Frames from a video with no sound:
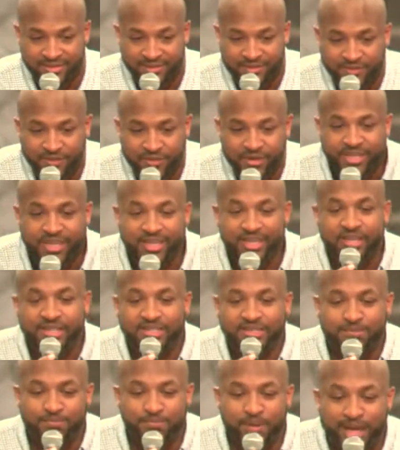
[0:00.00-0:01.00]
For it
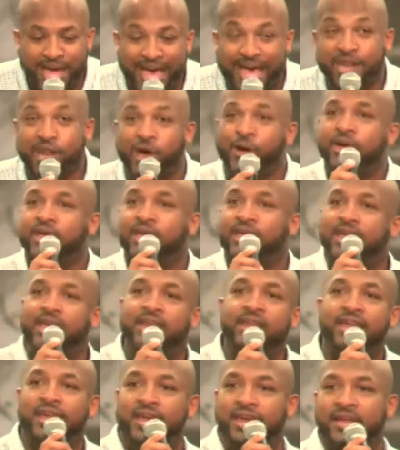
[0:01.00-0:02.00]
is, be- I know he
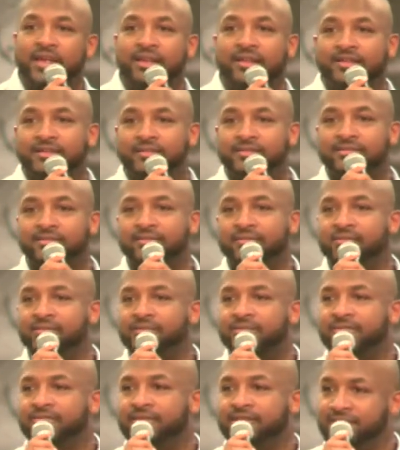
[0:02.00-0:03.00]
in there.
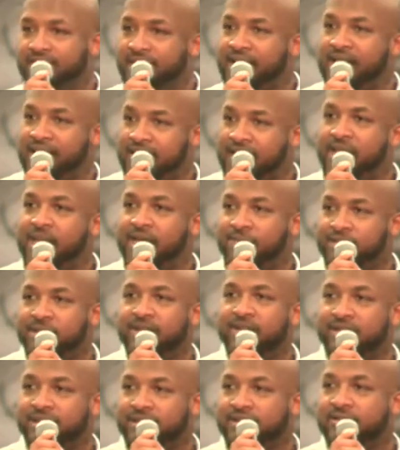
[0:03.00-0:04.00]
Yeah, I am
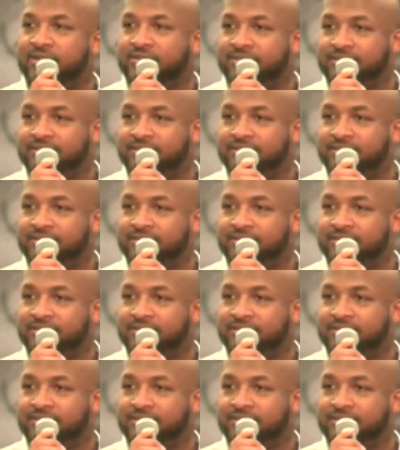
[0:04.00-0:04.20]
in here.